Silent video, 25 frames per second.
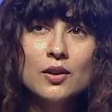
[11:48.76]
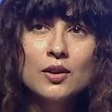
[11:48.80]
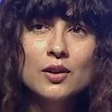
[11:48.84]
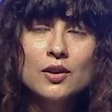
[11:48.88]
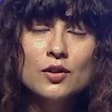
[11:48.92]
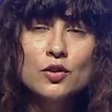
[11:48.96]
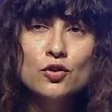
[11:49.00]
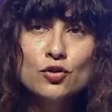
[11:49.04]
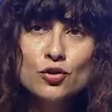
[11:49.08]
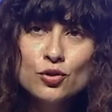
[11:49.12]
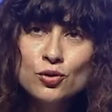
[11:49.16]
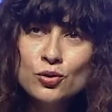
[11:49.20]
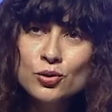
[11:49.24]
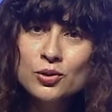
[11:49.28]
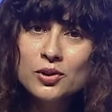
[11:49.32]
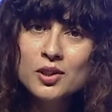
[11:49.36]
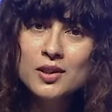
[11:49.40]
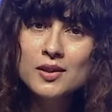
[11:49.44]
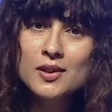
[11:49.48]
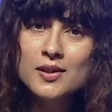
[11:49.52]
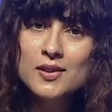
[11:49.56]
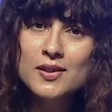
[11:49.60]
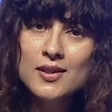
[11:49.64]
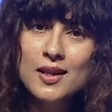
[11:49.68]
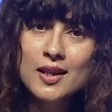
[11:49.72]
truth
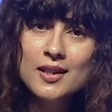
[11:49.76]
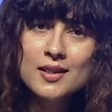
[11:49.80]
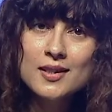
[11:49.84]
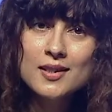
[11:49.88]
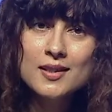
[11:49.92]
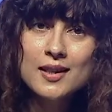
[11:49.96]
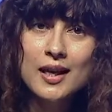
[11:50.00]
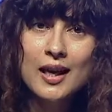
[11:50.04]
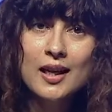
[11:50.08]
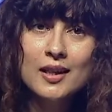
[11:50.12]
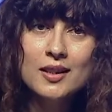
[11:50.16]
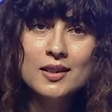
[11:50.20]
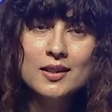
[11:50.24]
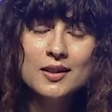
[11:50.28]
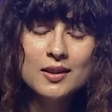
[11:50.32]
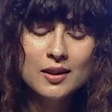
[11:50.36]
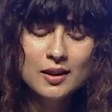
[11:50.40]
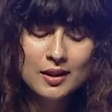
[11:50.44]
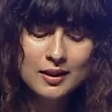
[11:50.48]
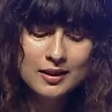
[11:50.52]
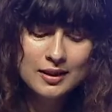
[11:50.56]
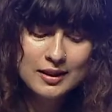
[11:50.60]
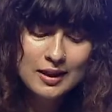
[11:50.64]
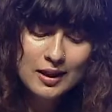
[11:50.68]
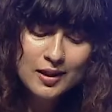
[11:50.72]
in the sense that,
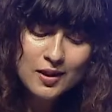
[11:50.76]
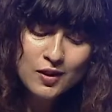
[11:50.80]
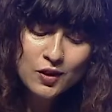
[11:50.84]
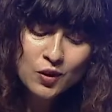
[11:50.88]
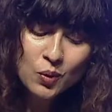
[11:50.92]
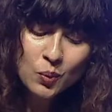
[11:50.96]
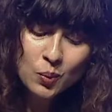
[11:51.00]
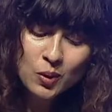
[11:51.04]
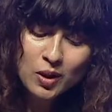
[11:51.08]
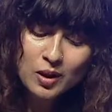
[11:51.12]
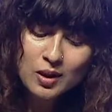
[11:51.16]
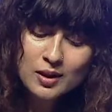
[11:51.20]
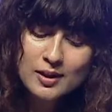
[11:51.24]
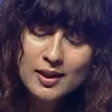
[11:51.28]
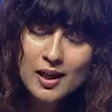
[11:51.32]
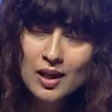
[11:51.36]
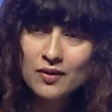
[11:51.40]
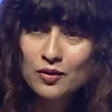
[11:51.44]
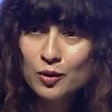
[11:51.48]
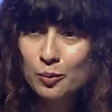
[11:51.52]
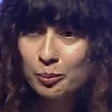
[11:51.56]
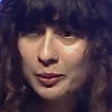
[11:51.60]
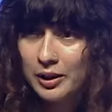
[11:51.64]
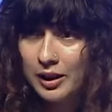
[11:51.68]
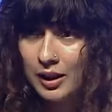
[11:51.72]
does the world
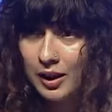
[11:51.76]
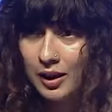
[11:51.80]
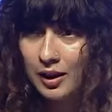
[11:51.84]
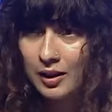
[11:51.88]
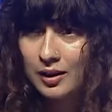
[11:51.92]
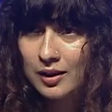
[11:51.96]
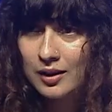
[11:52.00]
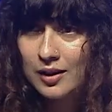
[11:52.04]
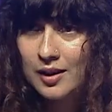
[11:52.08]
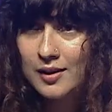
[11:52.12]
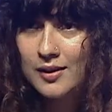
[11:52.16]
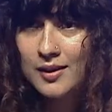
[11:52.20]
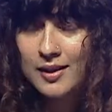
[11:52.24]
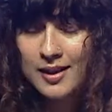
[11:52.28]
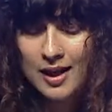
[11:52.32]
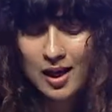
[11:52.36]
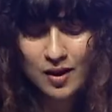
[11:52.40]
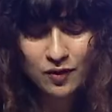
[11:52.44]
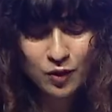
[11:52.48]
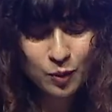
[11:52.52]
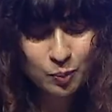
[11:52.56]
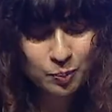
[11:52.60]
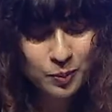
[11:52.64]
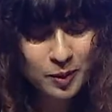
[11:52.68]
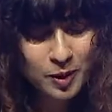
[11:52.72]
have a meaning? Does it
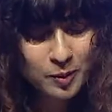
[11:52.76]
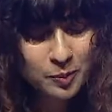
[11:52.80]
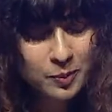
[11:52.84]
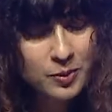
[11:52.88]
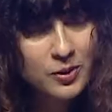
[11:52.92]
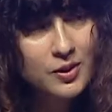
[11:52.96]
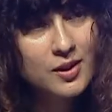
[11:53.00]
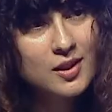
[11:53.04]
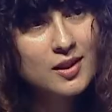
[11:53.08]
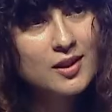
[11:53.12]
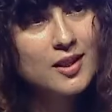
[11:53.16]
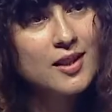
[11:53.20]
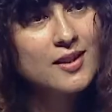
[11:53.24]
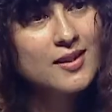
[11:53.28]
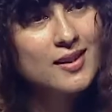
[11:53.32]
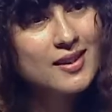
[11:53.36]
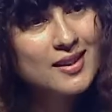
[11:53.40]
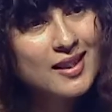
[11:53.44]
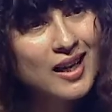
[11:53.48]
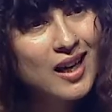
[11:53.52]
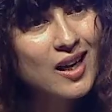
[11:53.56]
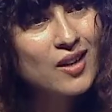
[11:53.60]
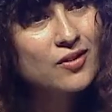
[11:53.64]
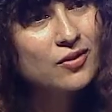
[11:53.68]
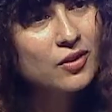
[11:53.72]
have a purpose? Does
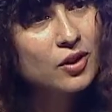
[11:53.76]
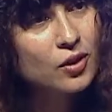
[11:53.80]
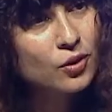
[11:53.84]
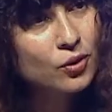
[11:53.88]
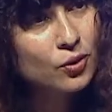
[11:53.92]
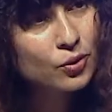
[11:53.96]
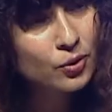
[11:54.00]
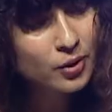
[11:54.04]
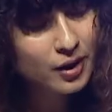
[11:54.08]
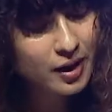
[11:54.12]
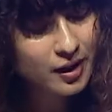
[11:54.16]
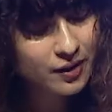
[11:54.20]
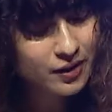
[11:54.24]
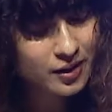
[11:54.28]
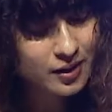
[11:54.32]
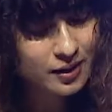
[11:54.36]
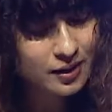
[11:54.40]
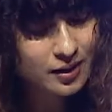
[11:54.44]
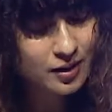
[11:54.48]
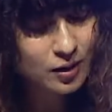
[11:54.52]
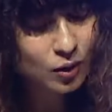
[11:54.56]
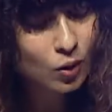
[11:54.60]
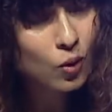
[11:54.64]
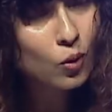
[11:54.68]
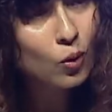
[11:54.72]
it have a
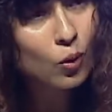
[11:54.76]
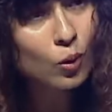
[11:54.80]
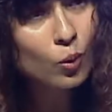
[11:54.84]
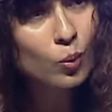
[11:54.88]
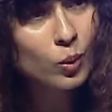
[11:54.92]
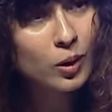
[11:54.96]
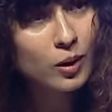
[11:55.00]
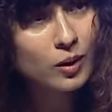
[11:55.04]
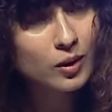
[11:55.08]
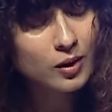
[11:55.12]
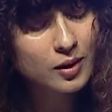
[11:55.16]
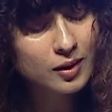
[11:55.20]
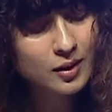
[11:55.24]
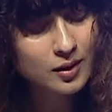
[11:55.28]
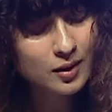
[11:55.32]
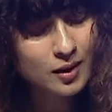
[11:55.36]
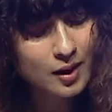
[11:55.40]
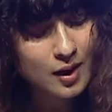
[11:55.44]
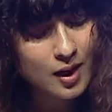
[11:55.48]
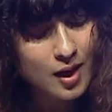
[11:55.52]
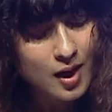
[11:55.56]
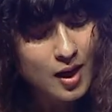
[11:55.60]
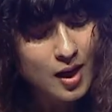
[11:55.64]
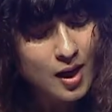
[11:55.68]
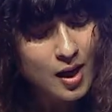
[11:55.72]
coherence, the whole world?
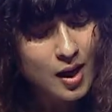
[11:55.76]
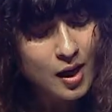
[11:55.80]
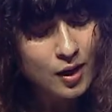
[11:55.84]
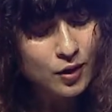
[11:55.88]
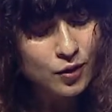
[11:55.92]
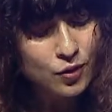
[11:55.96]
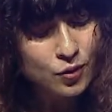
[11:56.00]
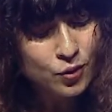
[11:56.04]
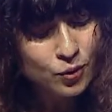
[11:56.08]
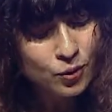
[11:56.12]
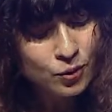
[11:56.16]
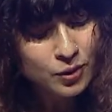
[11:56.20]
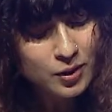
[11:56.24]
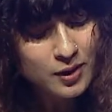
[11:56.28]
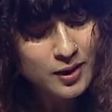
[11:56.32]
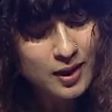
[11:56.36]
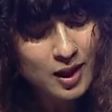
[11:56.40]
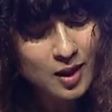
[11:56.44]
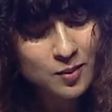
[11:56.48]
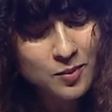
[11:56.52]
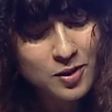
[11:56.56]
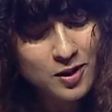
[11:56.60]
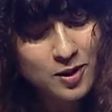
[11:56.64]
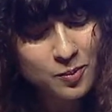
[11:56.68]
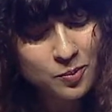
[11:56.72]
Truth
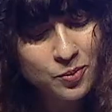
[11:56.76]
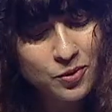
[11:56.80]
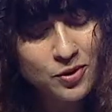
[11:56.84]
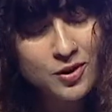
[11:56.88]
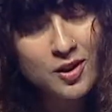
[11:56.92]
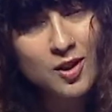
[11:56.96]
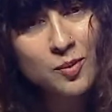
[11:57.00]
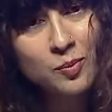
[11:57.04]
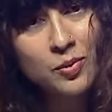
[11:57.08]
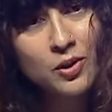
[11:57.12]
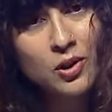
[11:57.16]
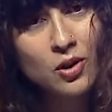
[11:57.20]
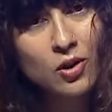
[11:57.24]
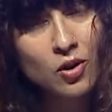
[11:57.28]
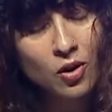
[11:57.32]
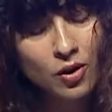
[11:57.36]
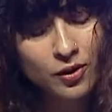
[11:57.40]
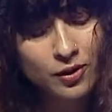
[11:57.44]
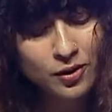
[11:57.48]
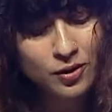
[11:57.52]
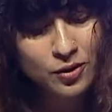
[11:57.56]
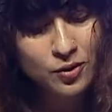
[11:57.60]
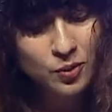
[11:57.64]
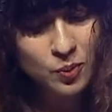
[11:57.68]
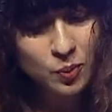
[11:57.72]
names the principle
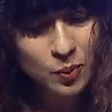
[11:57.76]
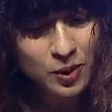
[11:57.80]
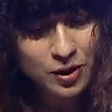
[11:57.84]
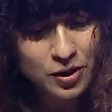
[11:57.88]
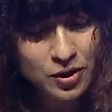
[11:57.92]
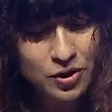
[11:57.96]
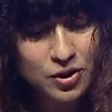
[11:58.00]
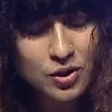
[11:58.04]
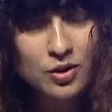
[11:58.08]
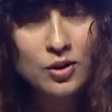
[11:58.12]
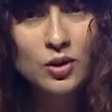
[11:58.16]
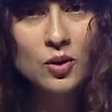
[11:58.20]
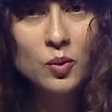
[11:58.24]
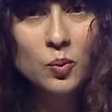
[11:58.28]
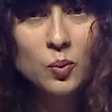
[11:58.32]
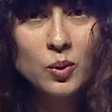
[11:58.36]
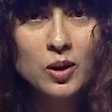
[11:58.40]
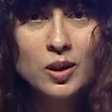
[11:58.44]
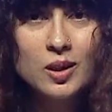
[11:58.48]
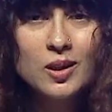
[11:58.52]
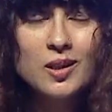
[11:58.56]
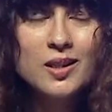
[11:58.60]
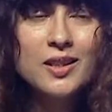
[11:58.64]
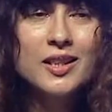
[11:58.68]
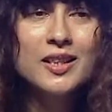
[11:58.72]
according to which the
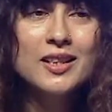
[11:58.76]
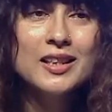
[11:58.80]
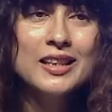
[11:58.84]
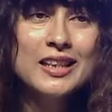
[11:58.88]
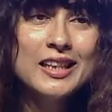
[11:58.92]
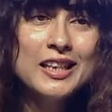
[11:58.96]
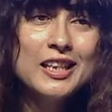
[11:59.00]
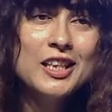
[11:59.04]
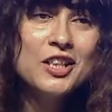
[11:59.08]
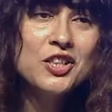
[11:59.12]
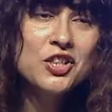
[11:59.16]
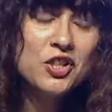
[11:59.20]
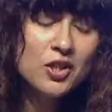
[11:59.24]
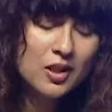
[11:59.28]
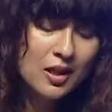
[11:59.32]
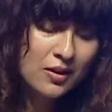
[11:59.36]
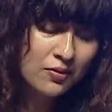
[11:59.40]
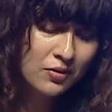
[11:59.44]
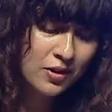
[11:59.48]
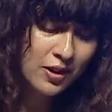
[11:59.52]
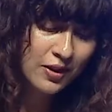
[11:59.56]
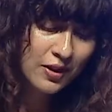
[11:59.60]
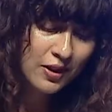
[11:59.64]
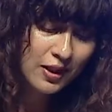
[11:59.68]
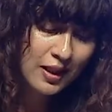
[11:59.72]
world and each and
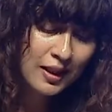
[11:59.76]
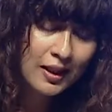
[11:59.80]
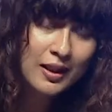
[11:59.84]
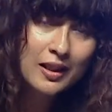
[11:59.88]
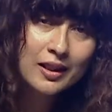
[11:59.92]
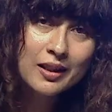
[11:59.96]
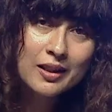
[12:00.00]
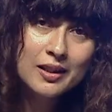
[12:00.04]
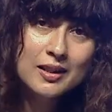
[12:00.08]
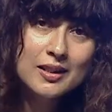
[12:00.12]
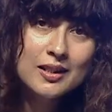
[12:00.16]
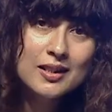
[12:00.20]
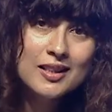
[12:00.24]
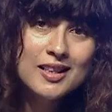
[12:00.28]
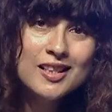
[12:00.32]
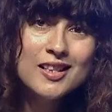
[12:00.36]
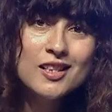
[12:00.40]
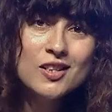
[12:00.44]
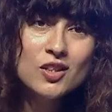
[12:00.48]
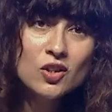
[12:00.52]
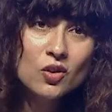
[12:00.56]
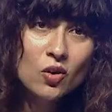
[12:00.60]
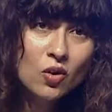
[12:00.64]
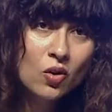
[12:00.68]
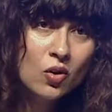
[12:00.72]
everything in it
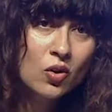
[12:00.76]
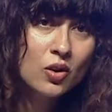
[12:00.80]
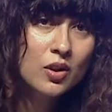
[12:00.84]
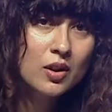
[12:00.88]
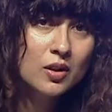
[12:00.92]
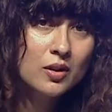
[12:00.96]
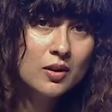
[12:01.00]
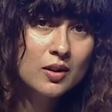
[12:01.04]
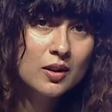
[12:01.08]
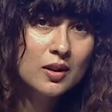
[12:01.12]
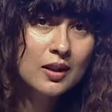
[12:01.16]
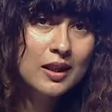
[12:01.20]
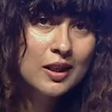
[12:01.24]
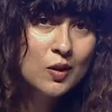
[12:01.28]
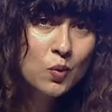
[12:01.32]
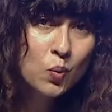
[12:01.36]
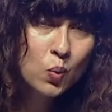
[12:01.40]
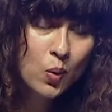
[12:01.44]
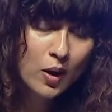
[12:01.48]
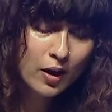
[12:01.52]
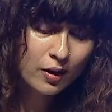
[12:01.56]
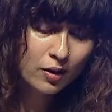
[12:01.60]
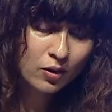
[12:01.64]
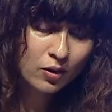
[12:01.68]
is ordered in one